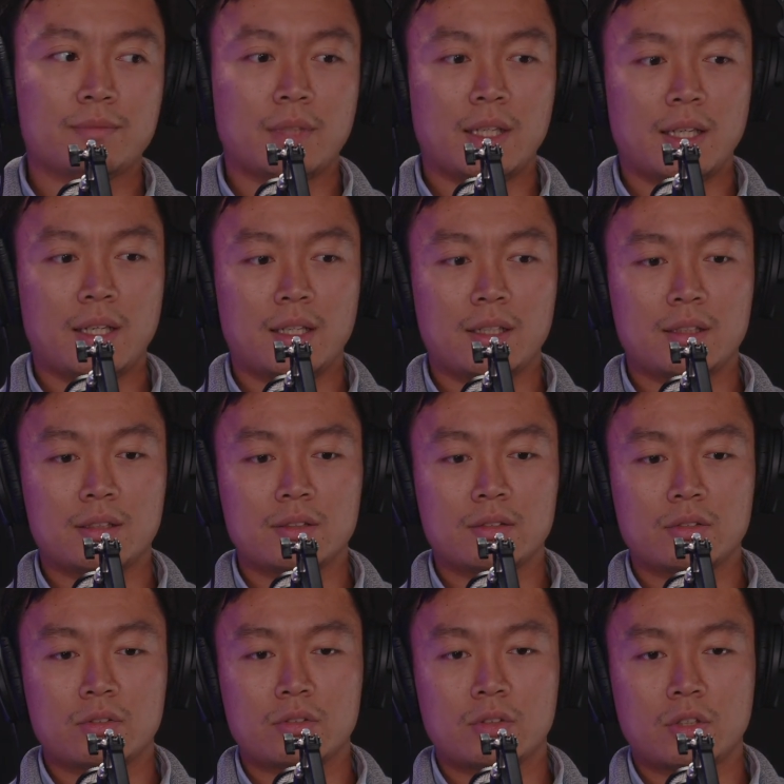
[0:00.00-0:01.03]

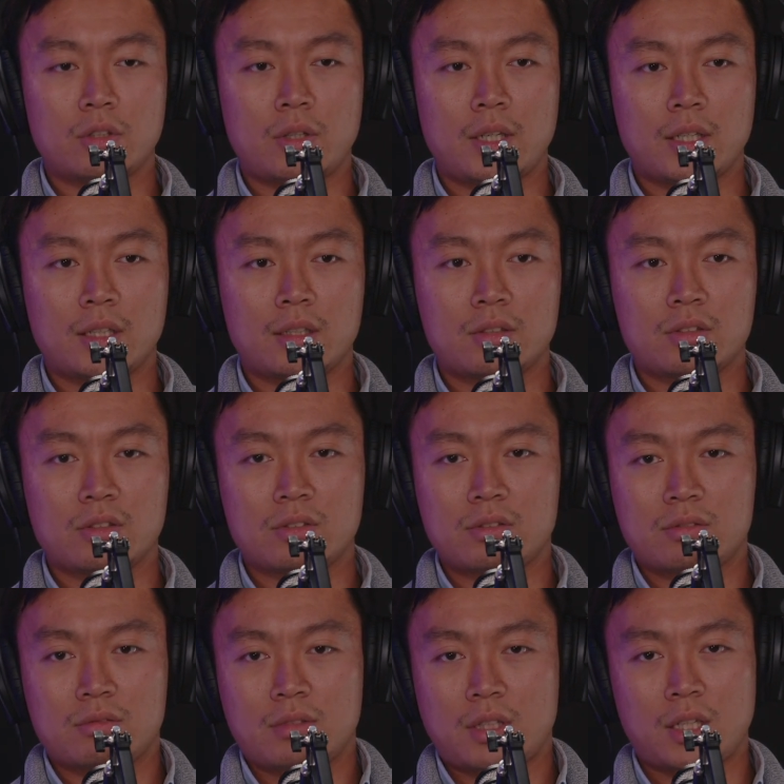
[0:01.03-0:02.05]
And so I
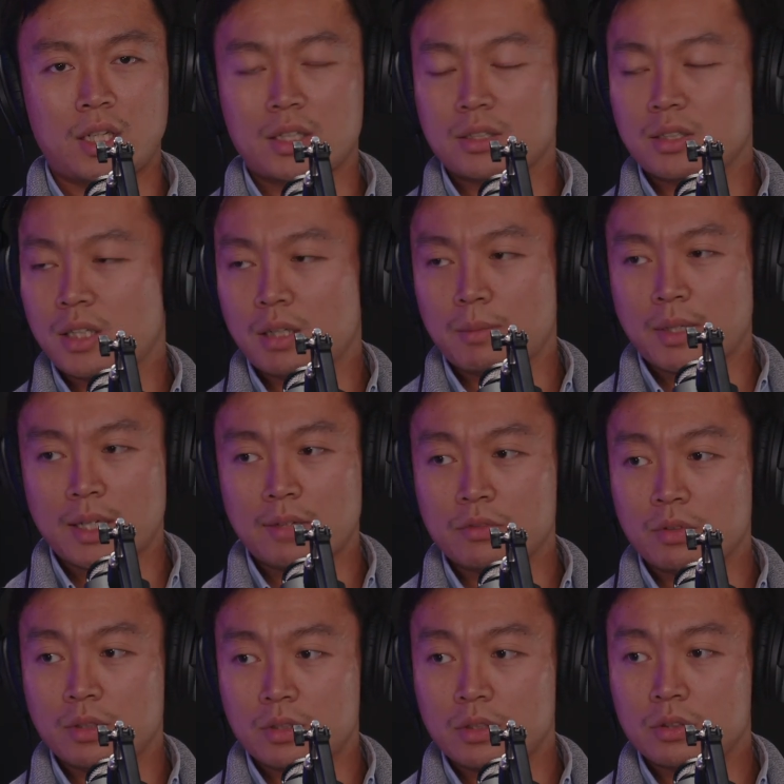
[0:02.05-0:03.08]
just, a lot of time I have
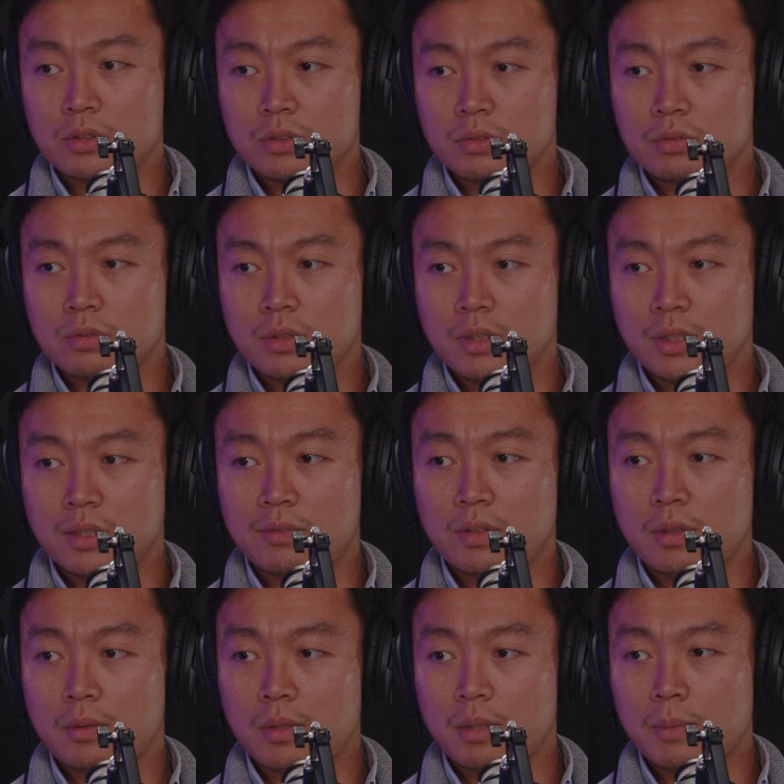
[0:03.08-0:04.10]
to learn to live
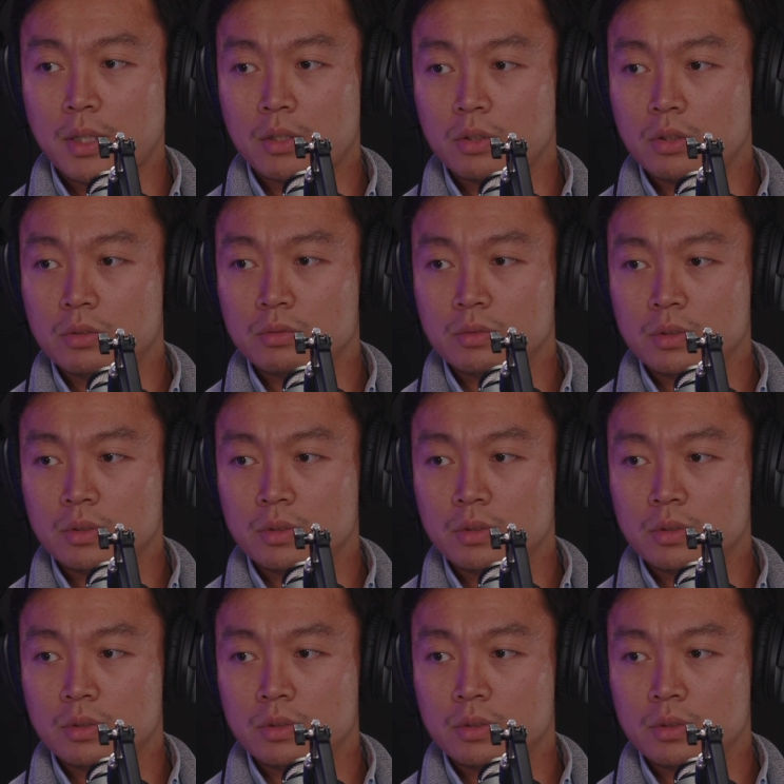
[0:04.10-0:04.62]
on my own.